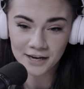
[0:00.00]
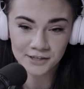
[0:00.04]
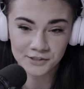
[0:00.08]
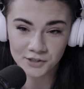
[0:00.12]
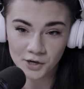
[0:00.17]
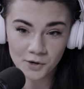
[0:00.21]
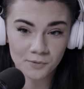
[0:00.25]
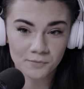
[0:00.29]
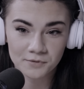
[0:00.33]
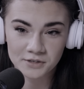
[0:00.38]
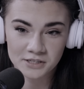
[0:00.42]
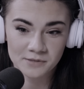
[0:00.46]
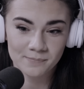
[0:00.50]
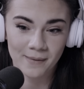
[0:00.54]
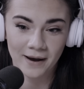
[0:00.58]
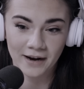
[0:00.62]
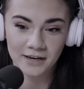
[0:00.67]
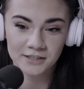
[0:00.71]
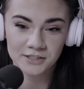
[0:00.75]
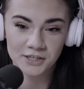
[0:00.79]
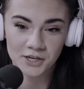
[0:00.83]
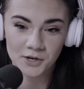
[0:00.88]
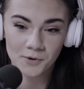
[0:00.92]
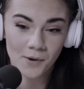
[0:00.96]
I don't
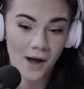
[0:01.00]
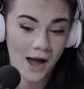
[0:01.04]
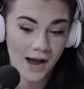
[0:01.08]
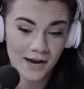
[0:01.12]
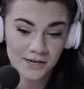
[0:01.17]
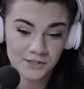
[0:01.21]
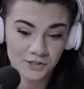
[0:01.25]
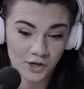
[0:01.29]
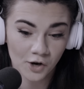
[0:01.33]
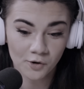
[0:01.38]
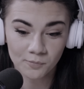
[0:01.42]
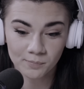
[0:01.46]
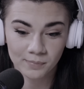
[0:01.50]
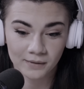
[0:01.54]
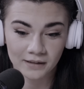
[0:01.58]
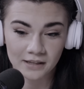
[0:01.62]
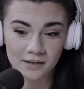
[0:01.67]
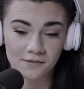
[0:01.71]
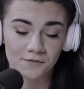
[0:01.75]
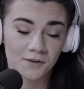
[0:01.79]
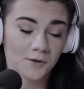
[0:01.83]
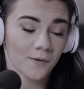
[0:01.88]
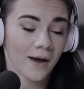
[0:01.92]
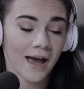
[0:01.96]
respect you. I don't
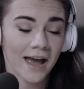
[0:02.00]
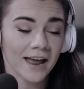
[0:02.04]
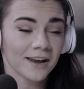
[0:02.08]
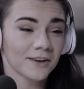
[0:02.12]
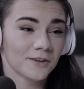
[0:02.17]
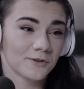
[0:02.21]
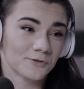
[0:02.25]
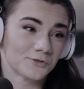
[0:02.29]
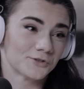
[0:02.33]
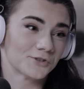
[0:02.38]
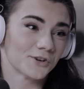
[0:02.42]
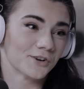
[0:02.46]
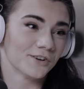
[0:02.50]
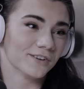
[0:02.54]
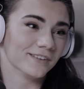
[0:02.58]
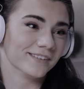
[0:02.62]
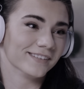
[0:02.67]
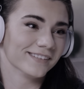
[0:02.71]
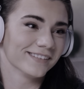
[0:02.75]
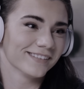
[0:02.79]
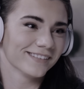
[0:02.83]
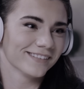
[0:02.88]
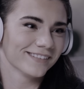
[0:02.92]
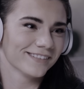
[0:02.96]
believe you. And you
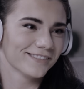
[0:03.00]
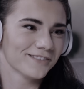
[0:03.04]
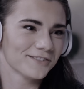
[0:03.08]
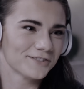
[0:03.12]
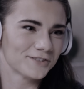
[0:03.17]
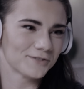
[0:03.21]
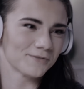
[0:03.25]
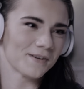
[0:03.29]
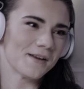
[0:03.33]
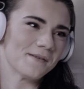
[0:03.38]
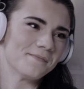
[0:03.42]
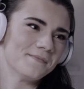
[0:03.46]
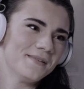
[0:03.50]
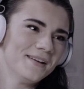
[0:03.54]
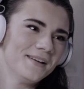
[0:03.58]
shouldn't swim.